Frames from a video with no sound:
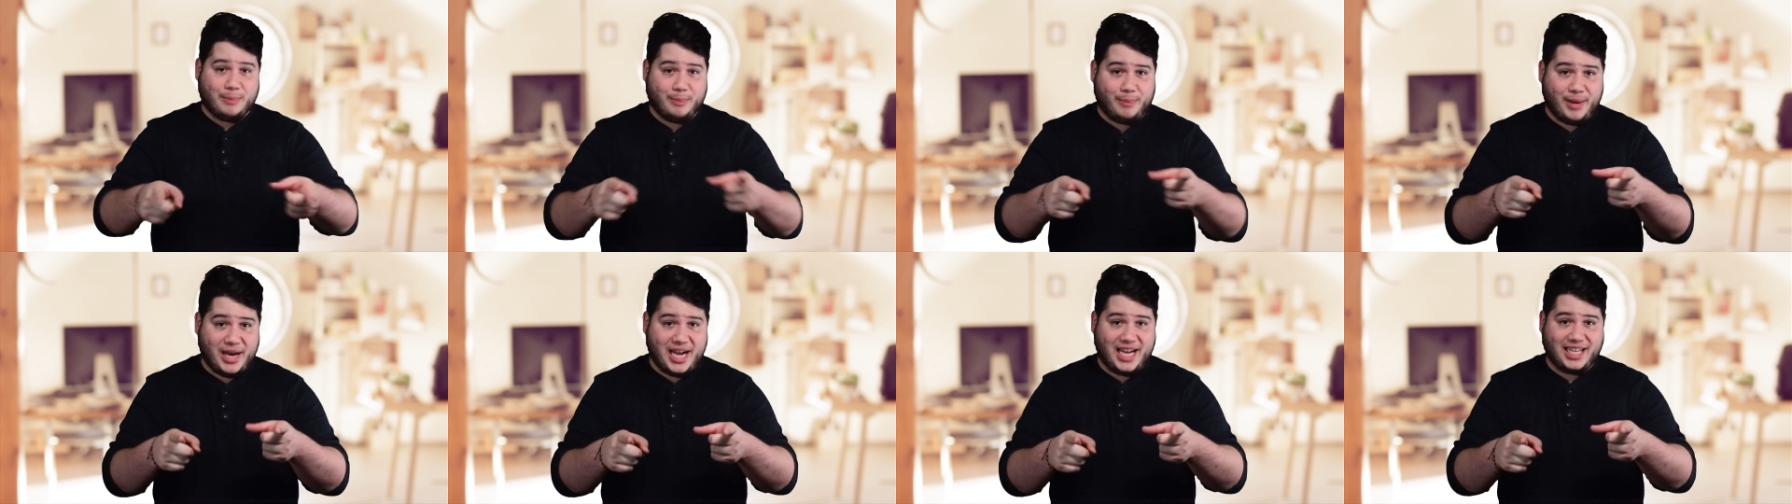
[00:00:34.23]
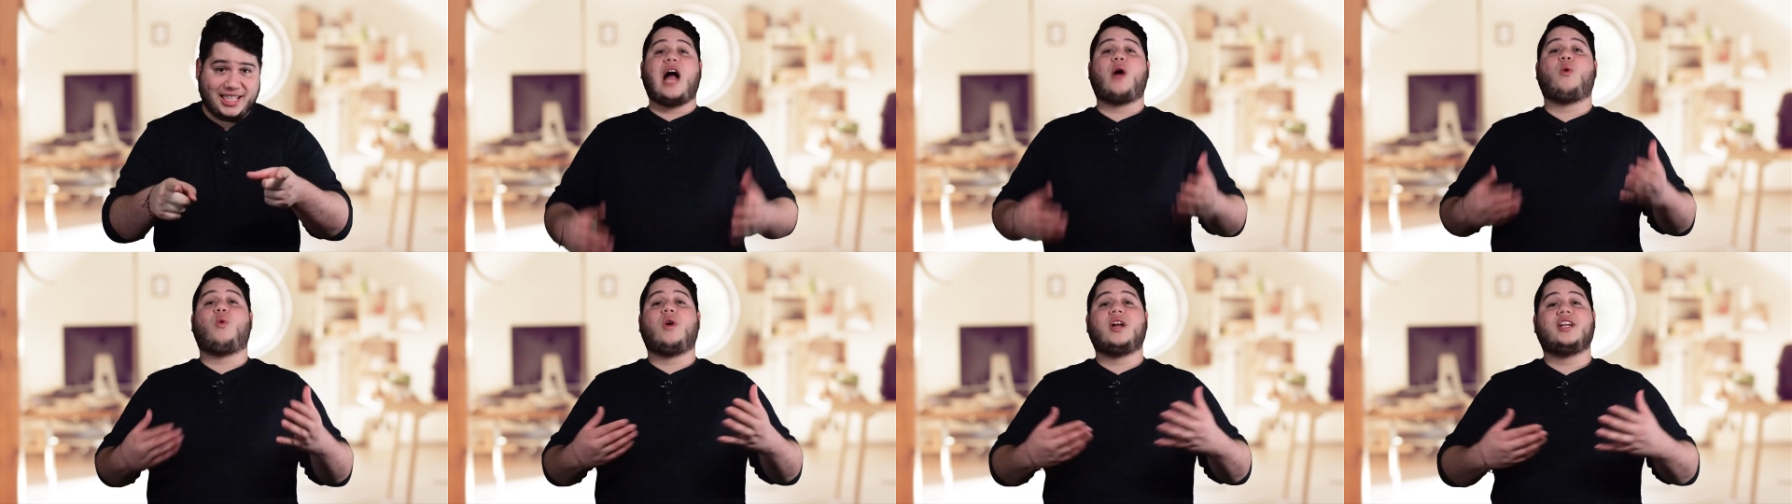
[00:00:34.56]

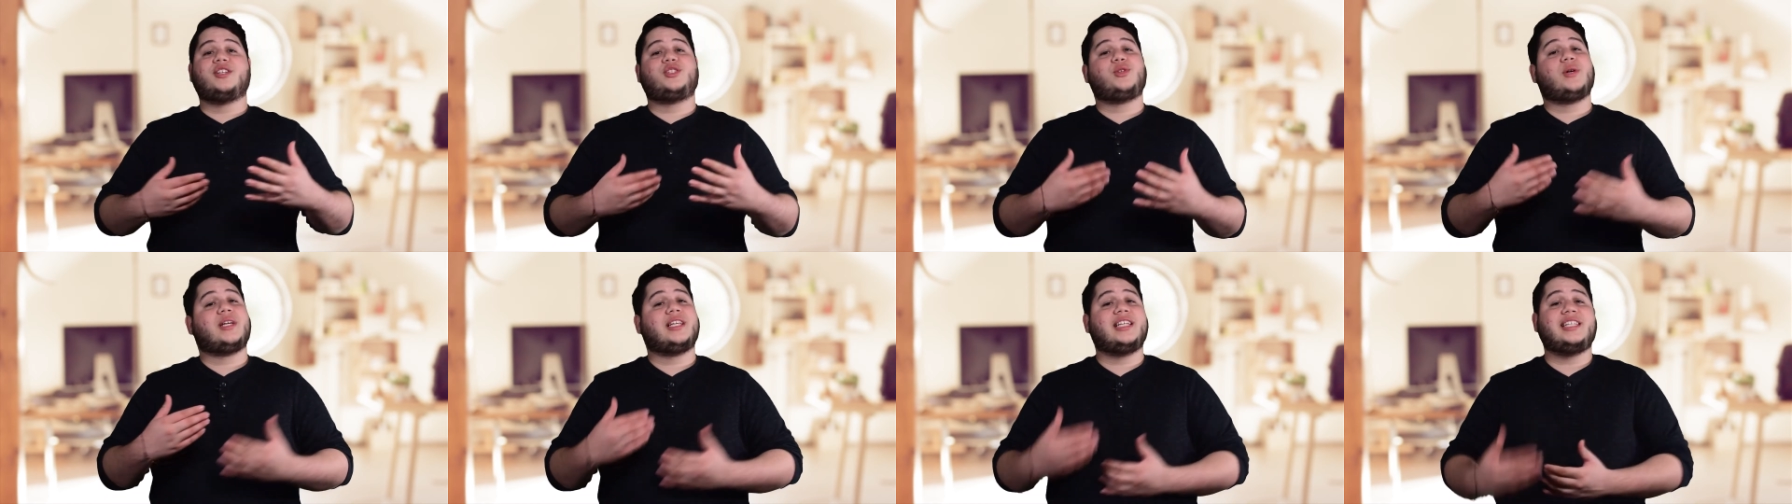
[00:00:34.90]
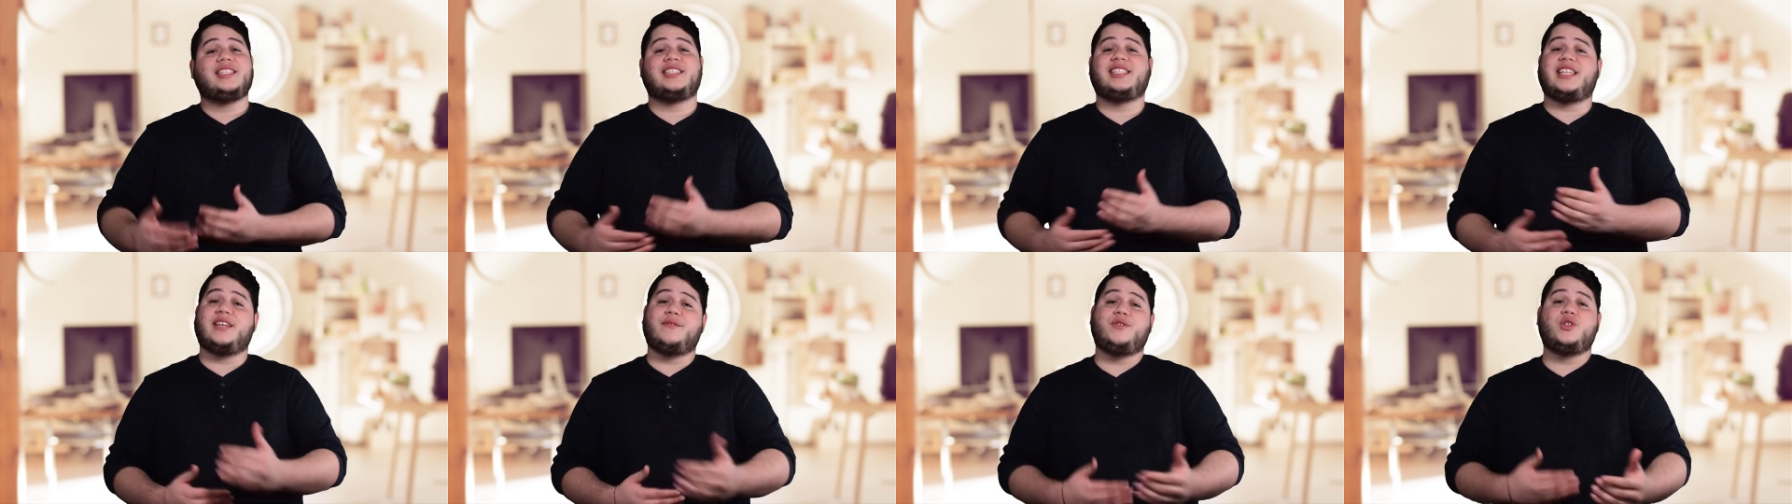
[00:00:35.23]
but I wanted to at
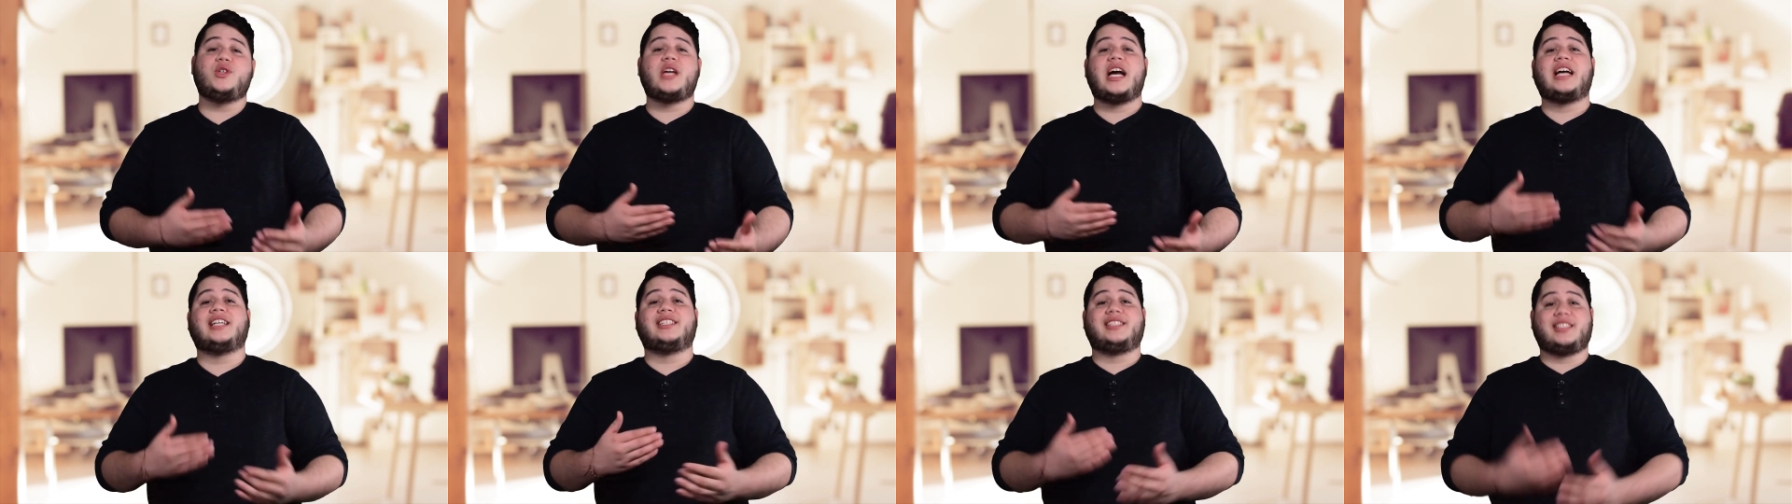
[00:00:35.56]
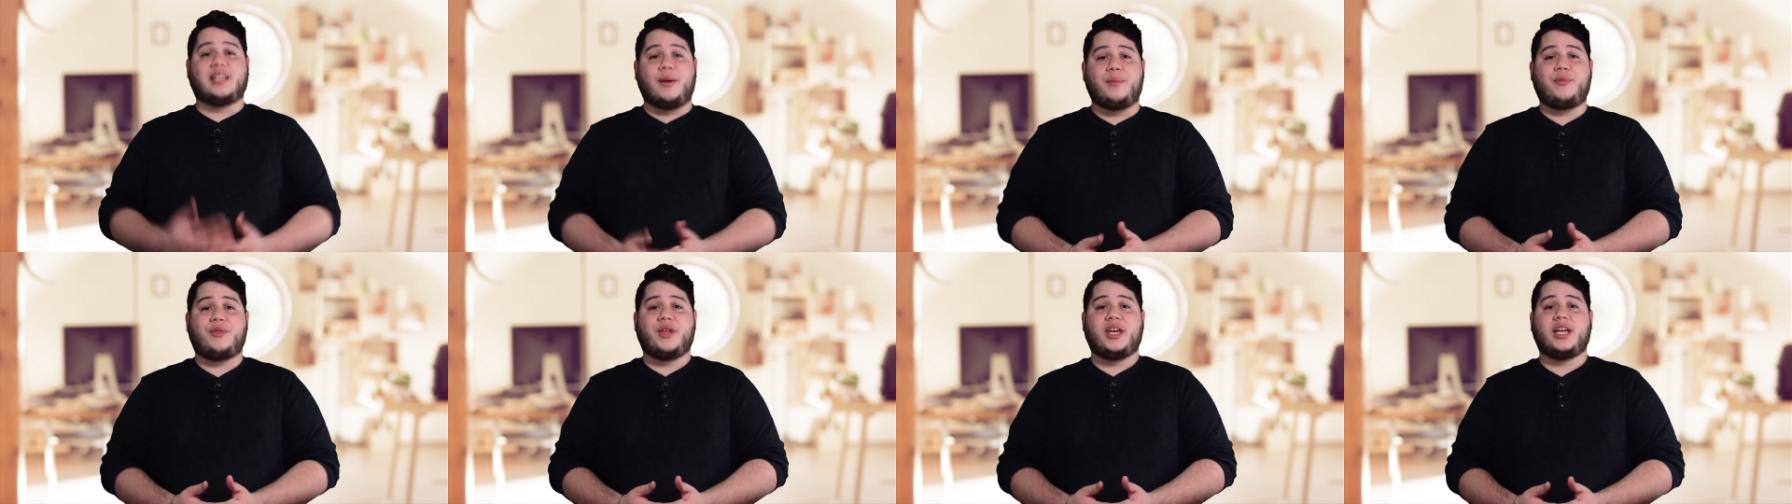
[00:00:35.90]
least give you guys
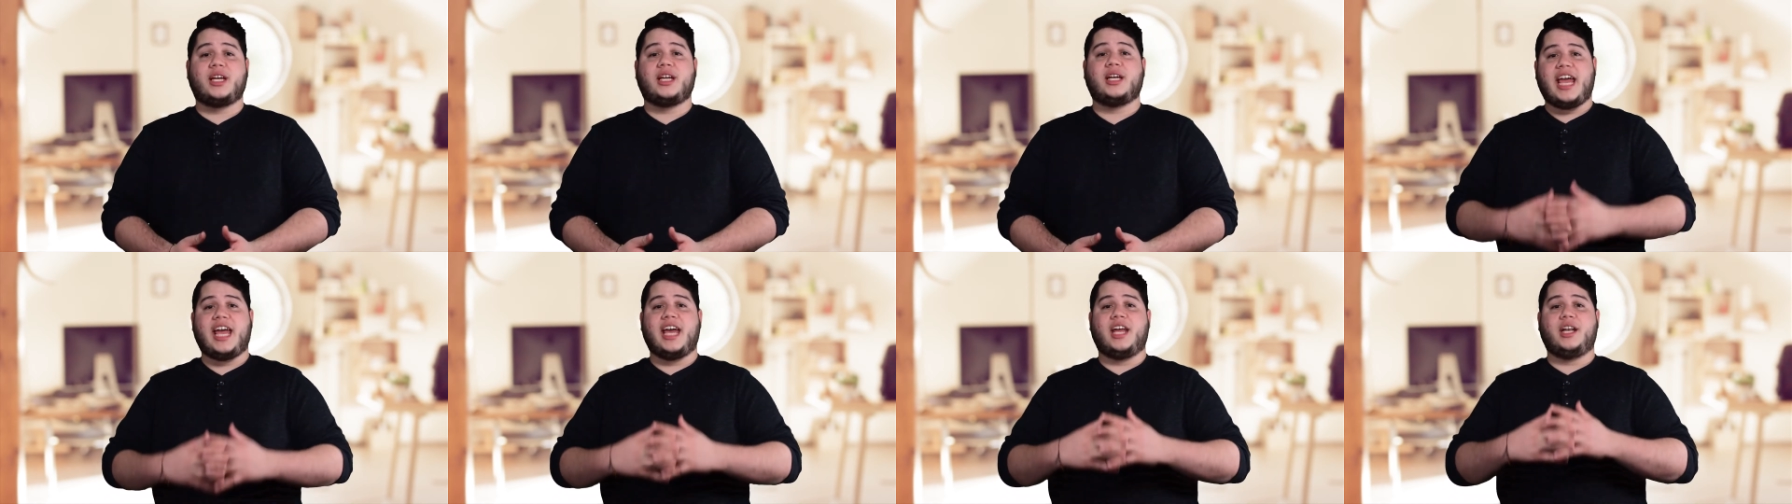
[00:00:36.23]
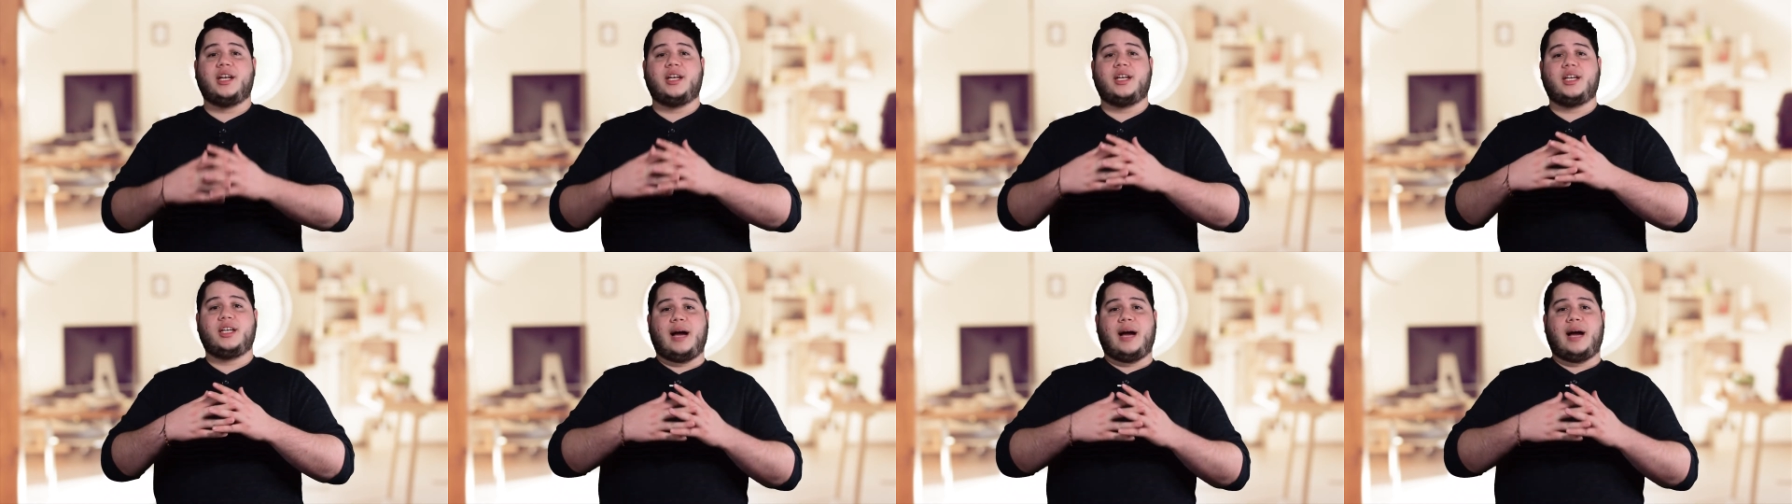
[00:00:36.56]
something and